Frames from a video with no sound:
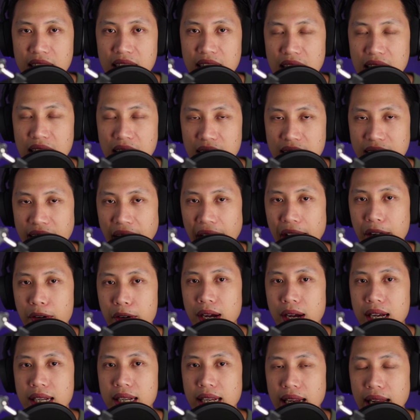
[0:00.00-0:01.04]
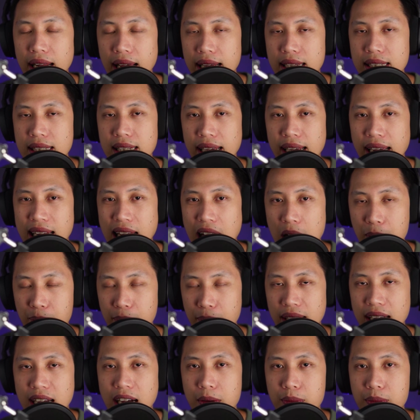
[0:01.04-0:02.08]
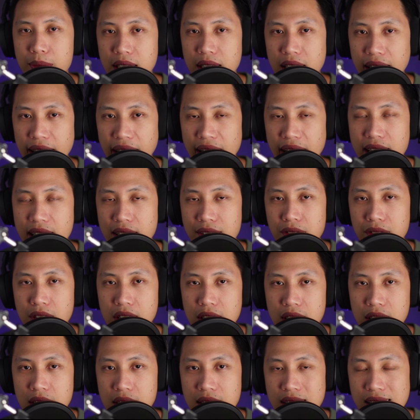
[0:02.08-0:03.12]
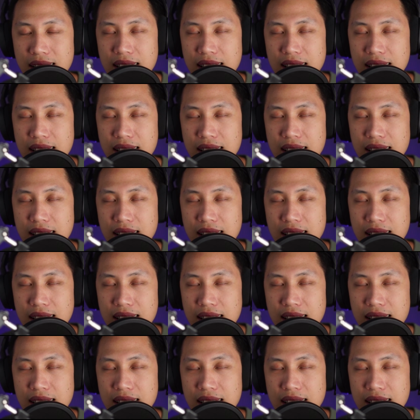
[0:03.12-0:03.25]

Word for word: and Terra that has like an up and coming like NFT